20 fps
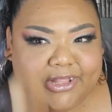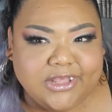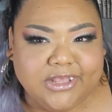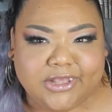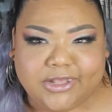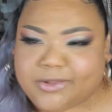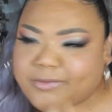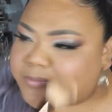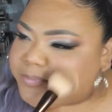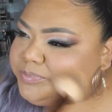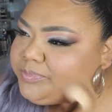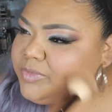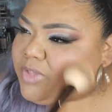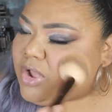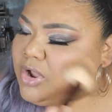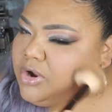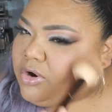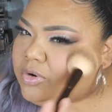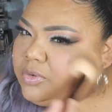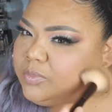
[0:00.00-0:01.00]
um,
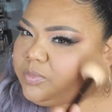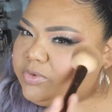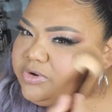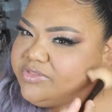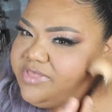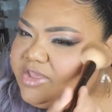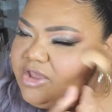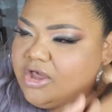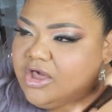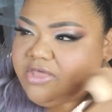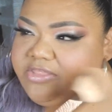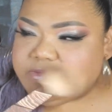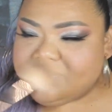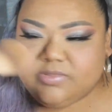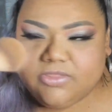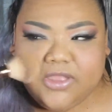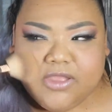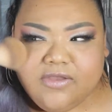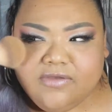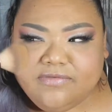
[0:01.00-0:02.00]
what do they call
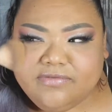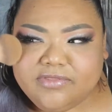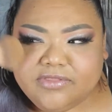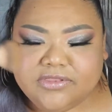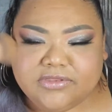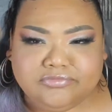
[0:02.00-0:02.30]
themselves?